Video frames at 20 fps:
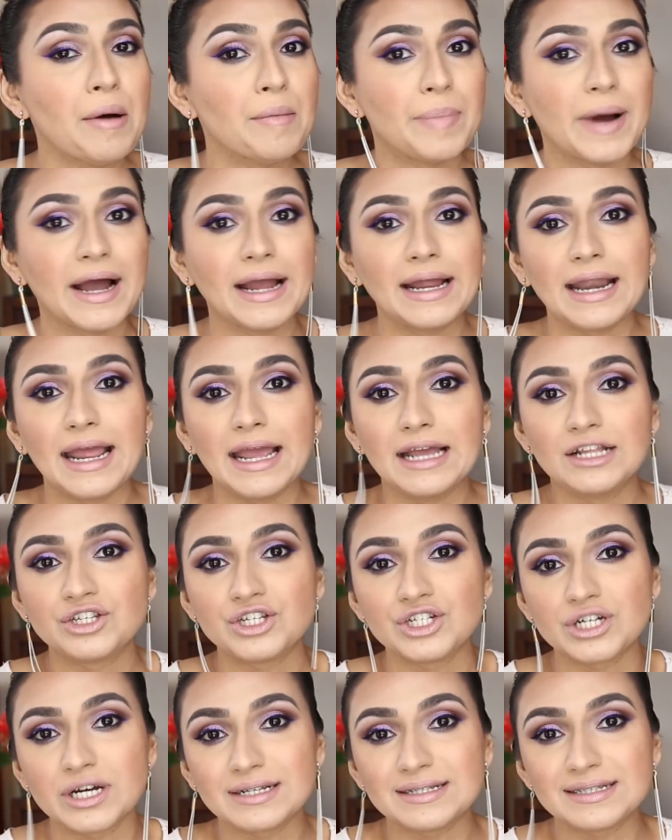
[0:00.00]
but it
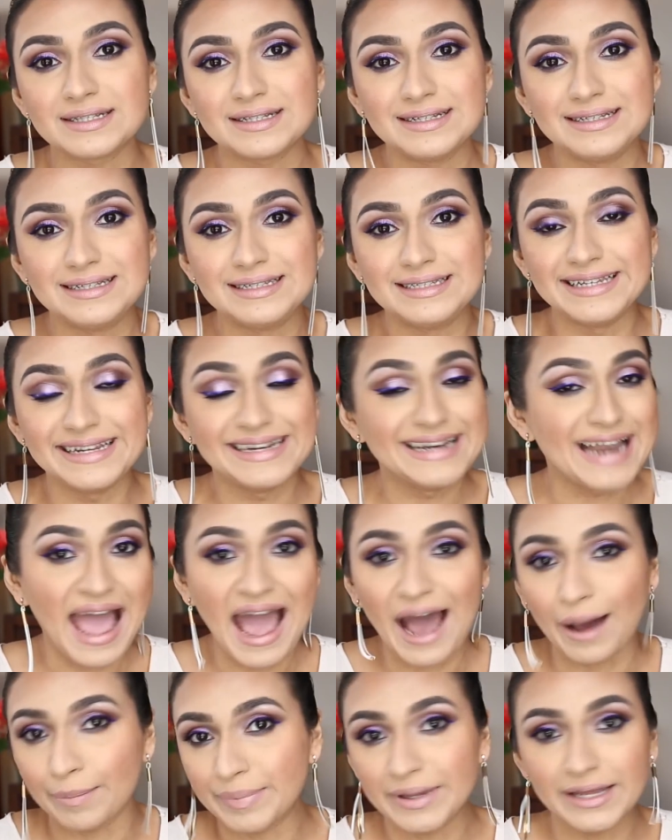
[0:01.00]
just didn't
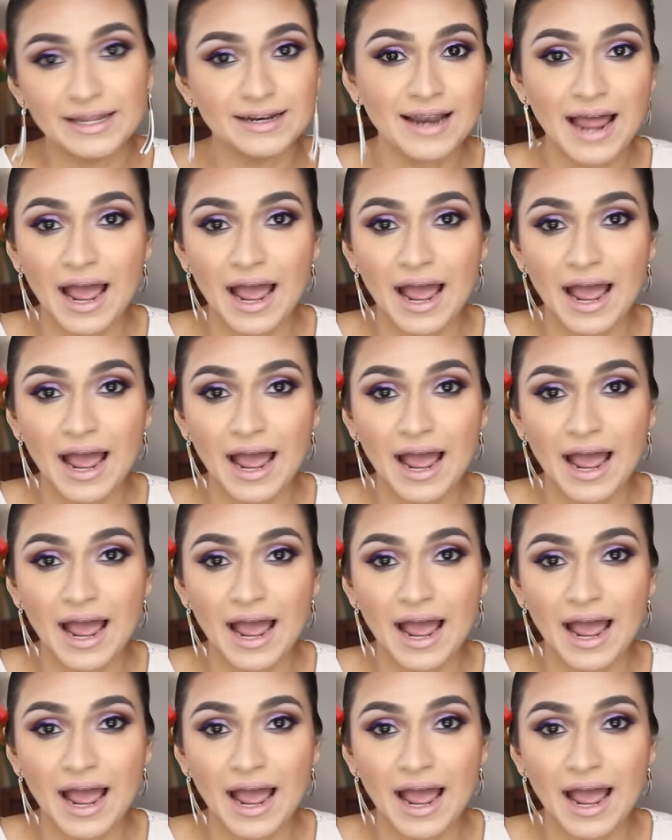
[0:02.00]
happen.